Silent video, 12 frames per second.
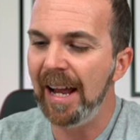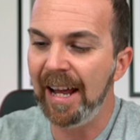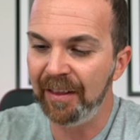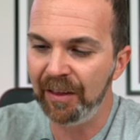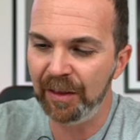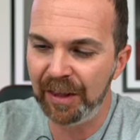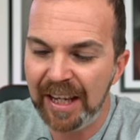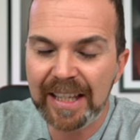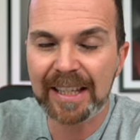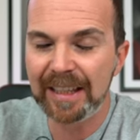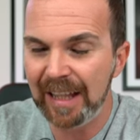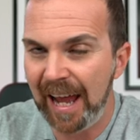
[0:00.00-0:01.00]
and
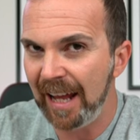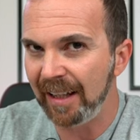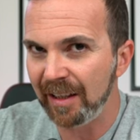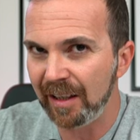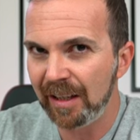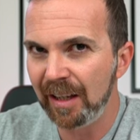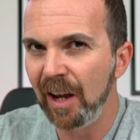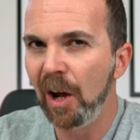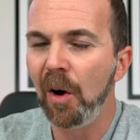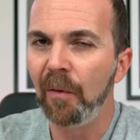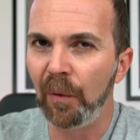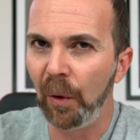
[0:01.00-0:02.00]
this lens
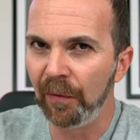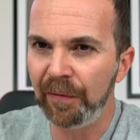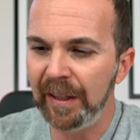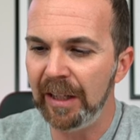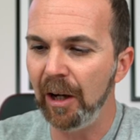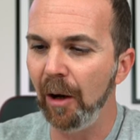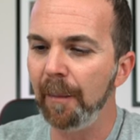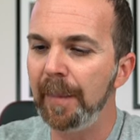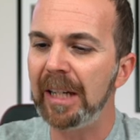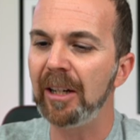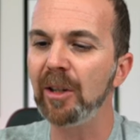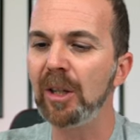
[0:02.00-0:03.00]
for video,
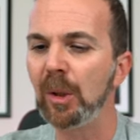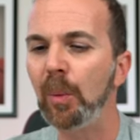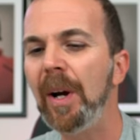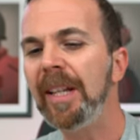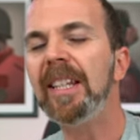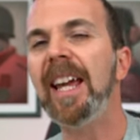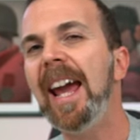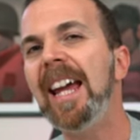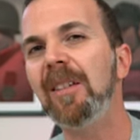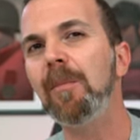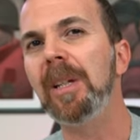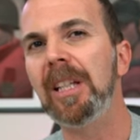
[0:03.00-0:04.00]
because
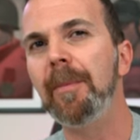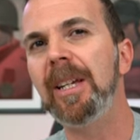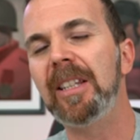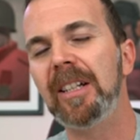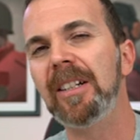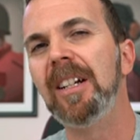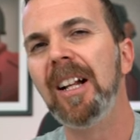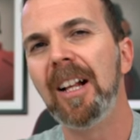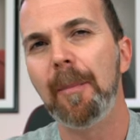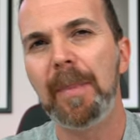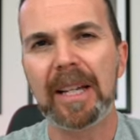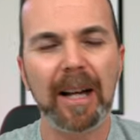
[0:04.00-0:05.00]
28mm
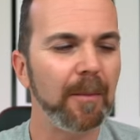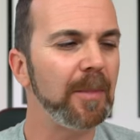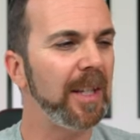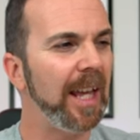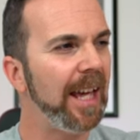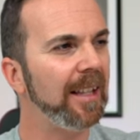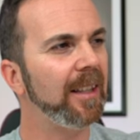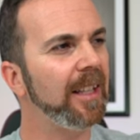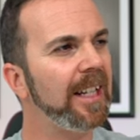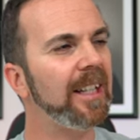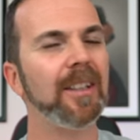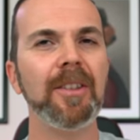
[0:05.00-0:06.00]
becomes a
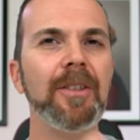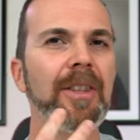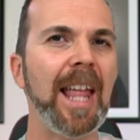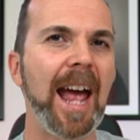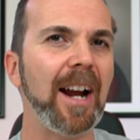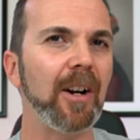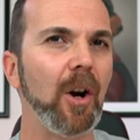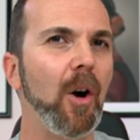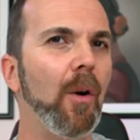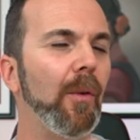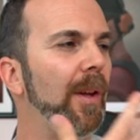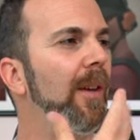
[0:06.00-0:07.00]
little
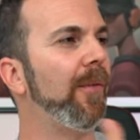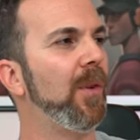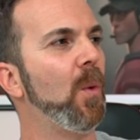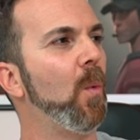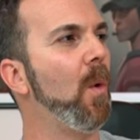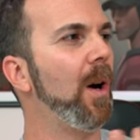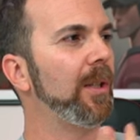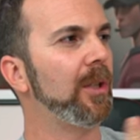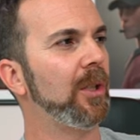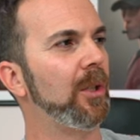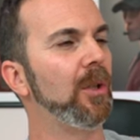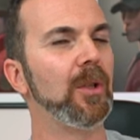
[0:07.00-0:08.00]
narrow if you
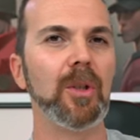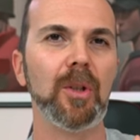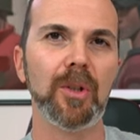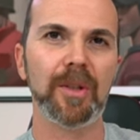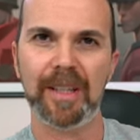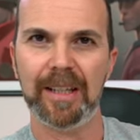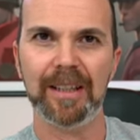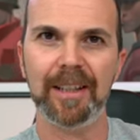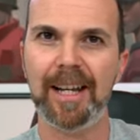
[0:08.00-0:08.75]
want to use it